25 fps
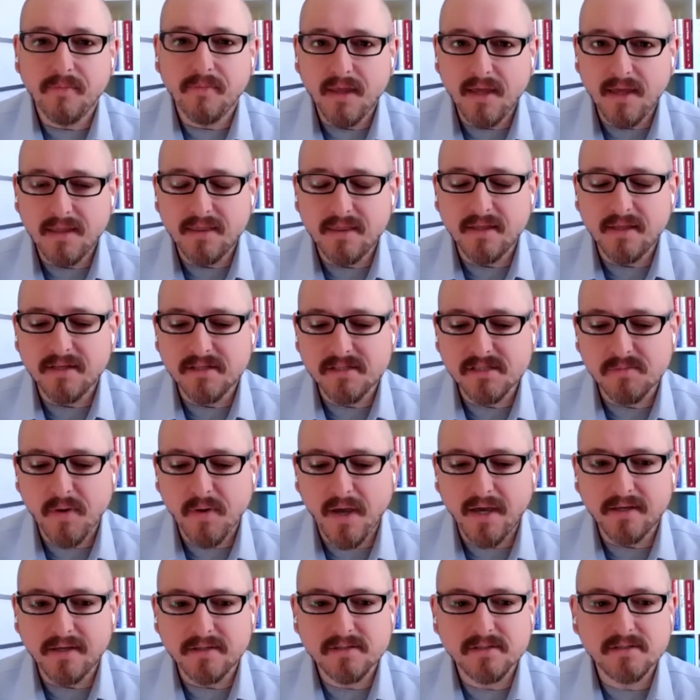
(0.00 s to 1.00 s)
in this
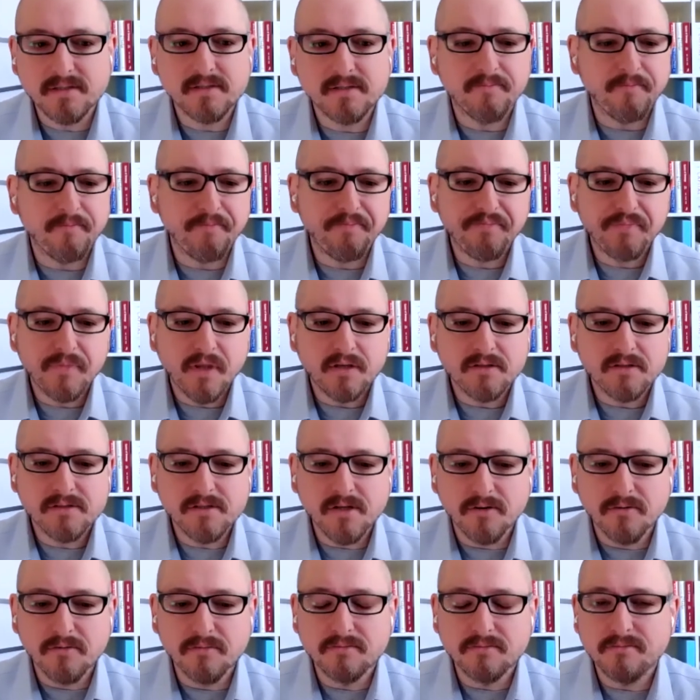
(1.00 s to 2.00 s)
space.
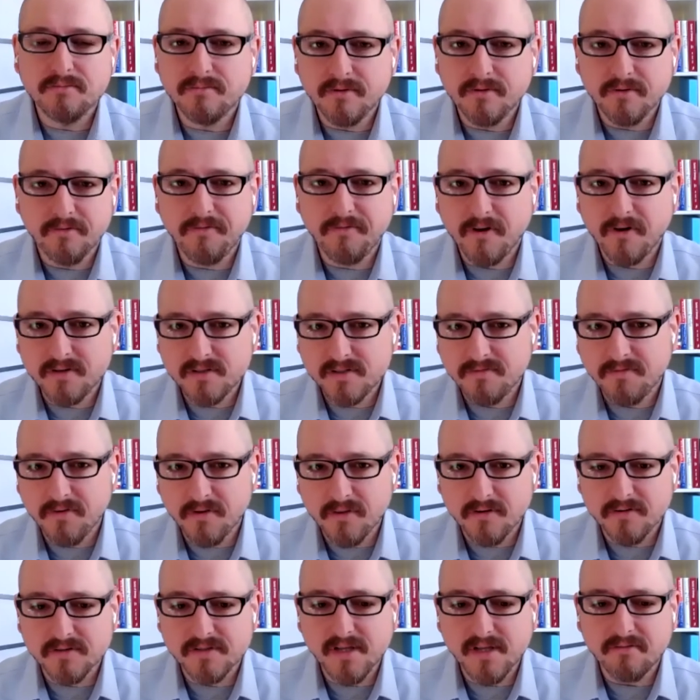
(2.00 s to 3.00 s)
So, first, for
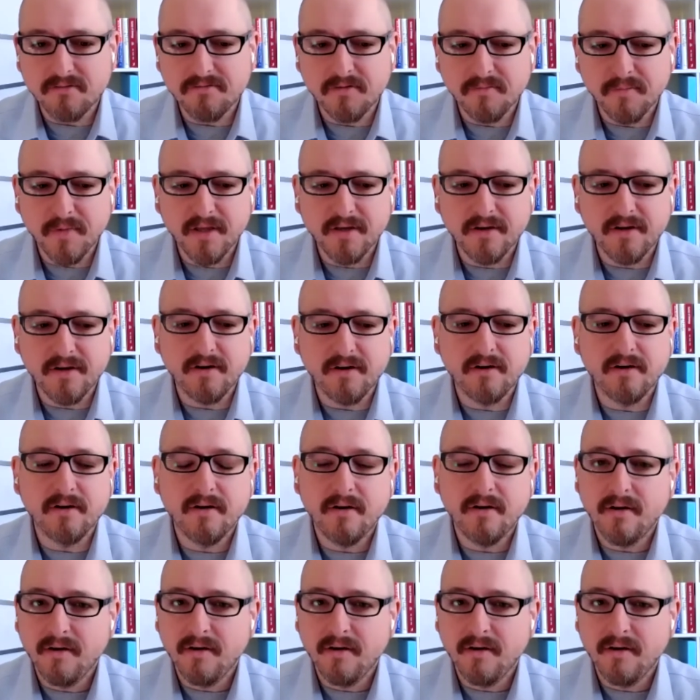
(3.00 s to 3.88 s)
those not familiar,